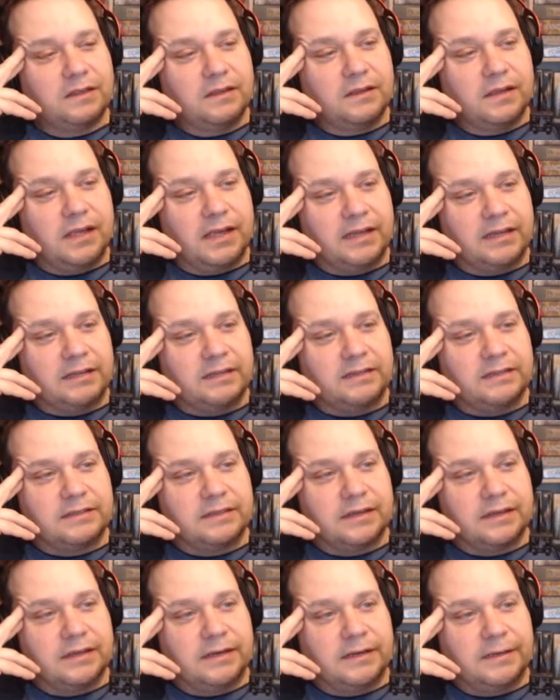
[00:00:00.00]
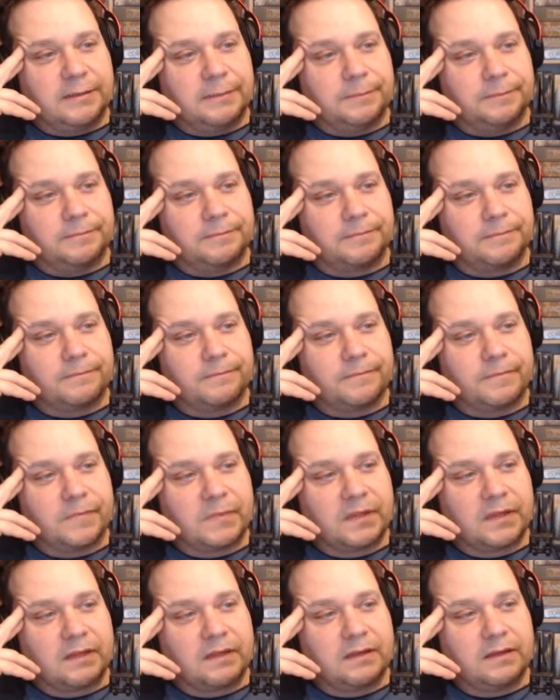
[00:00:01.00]
And
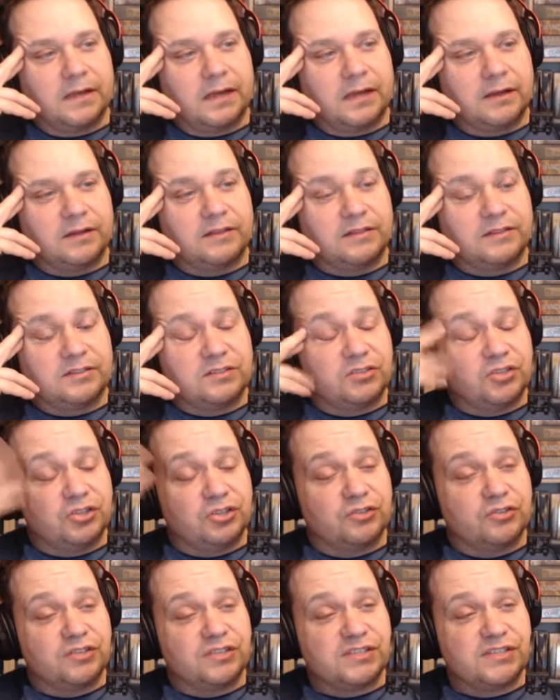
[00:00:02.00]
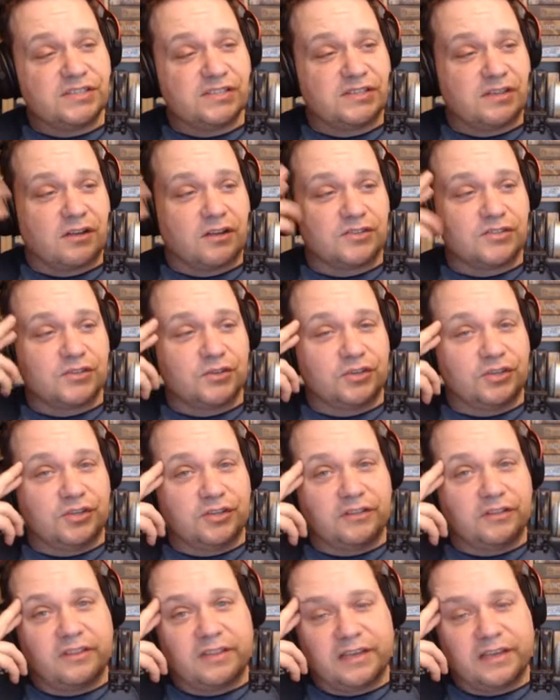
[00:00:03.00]
this is also a
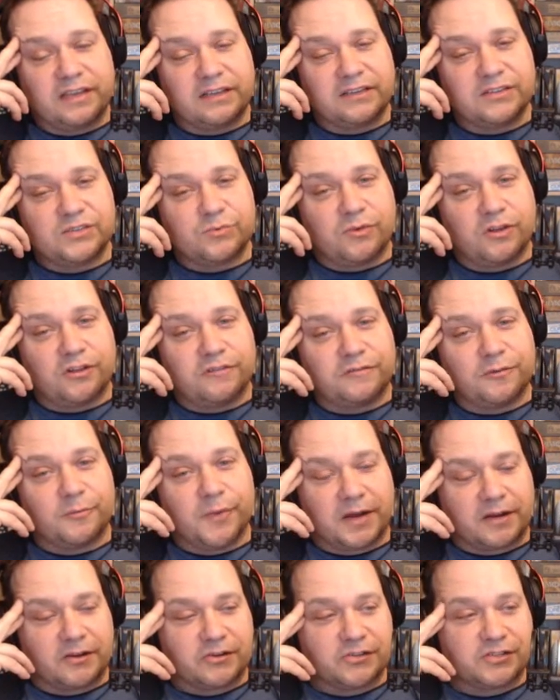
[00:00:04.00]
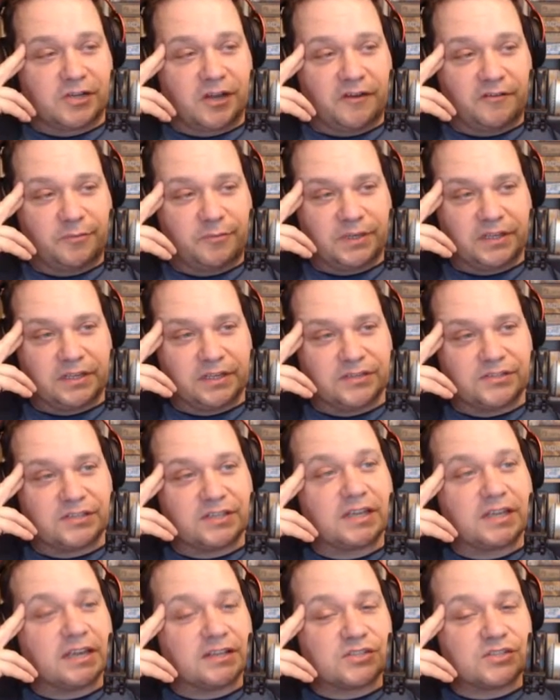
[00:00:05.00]
good thing as well for Microsoft, because
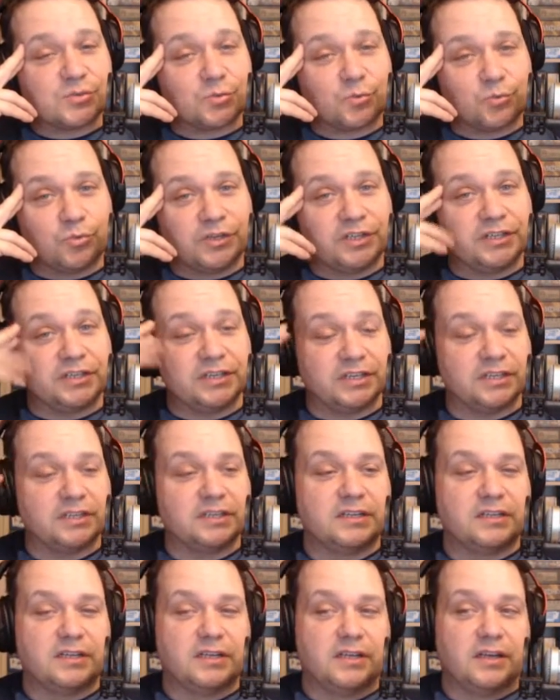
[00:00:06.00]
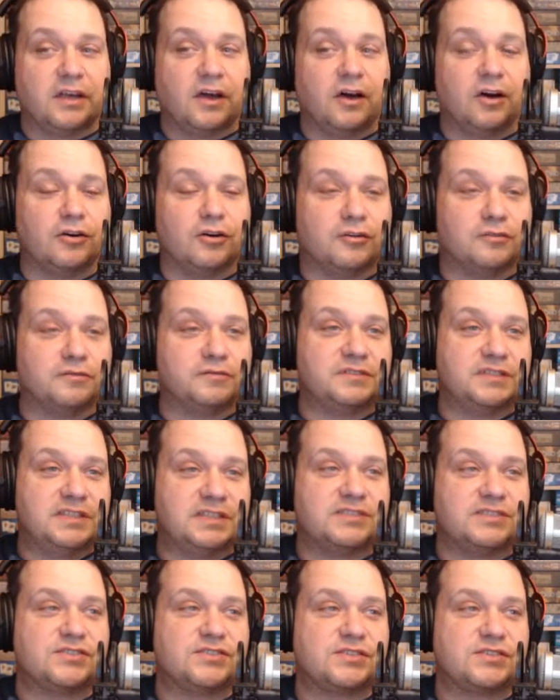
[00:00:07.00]
it gets rid of
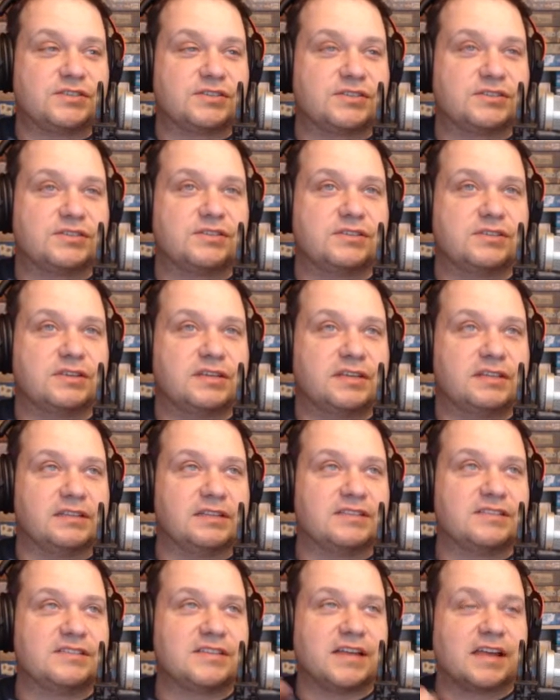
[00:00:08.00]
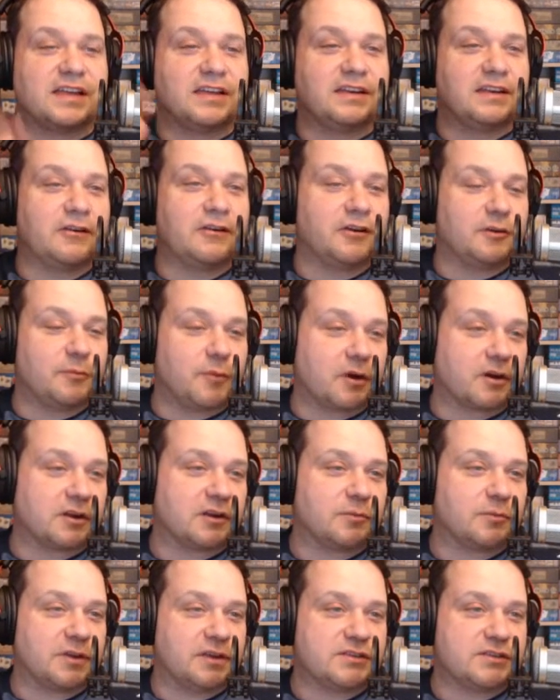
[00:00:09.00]
discs in the secondary
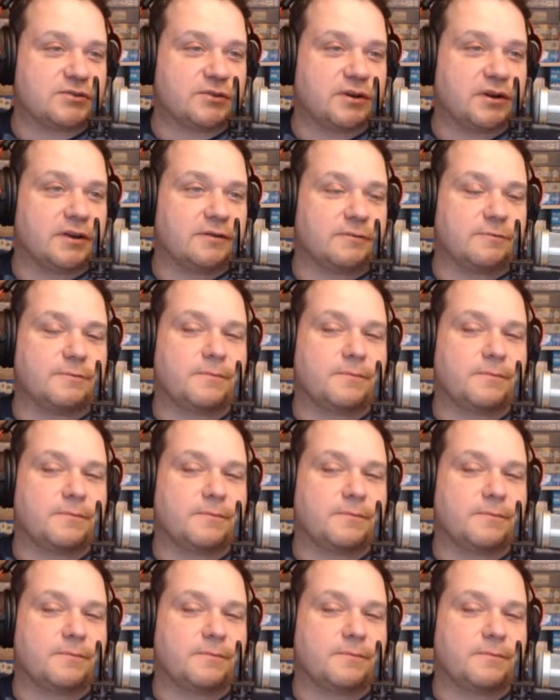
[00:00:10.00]
marketplace, right?